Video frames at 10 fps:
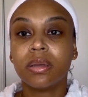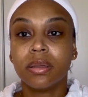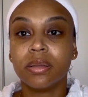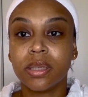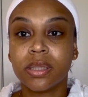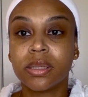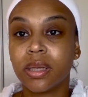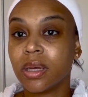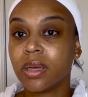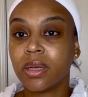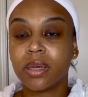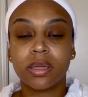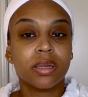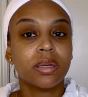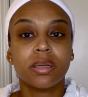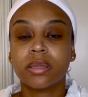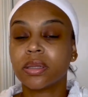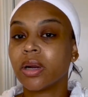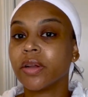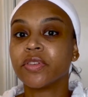this
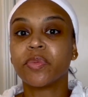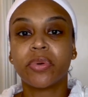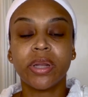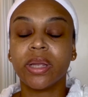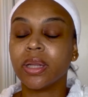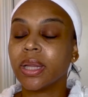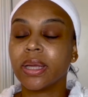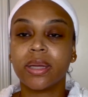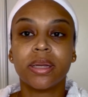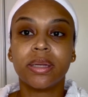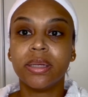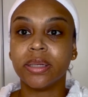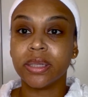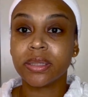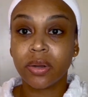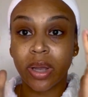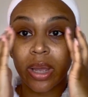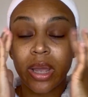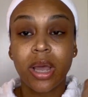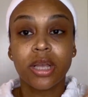start of spring, like goodness. Okay,
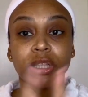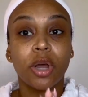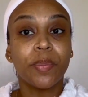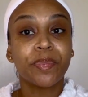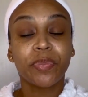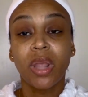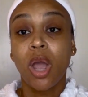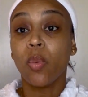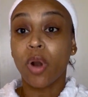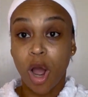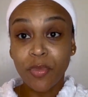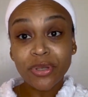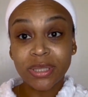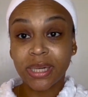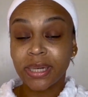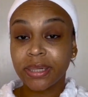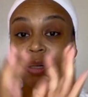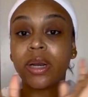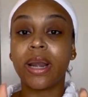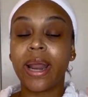so we're almost done.
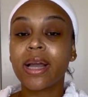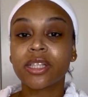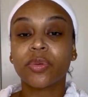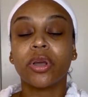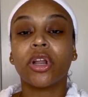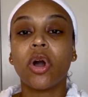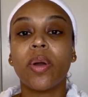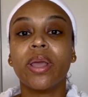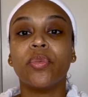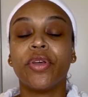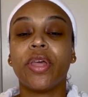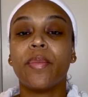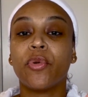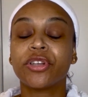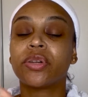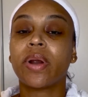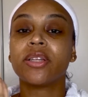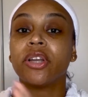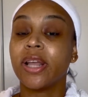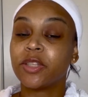Next, we're gonna go in with a moisturizer
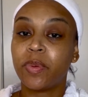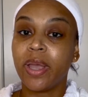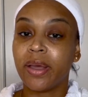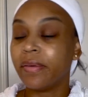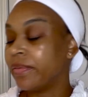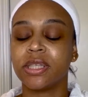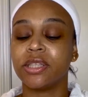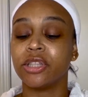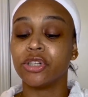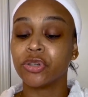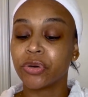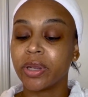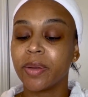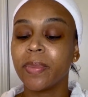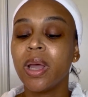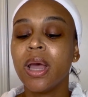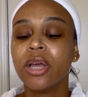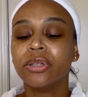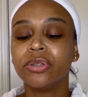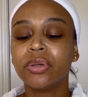and SPF. This is Naturium
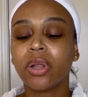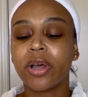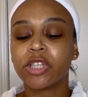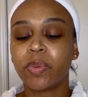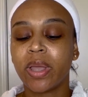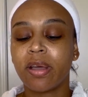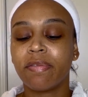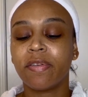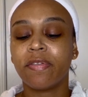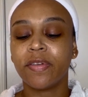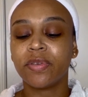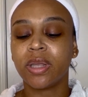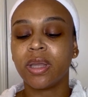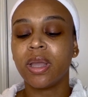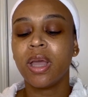Do Glow SPF 50